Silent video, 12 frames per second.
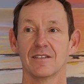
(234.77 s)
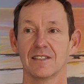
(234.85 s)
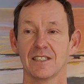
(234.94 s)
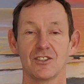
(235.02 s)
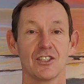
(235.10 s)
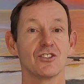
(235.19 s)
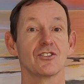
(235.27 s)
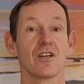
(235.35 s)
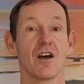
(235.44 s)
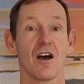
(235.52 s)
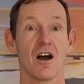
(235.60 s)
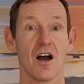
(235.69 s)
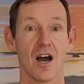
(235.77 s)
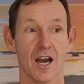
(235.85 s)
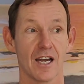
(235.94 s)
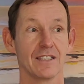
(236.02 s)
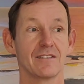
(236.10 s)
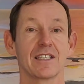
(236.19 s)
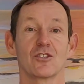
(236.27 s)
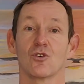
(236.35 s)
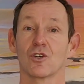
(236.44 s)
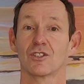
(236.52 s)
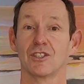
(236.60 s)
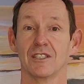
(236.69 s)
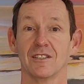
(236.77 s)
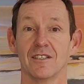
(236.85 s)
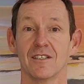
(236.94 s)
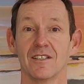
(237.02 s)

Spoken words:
This is high technology.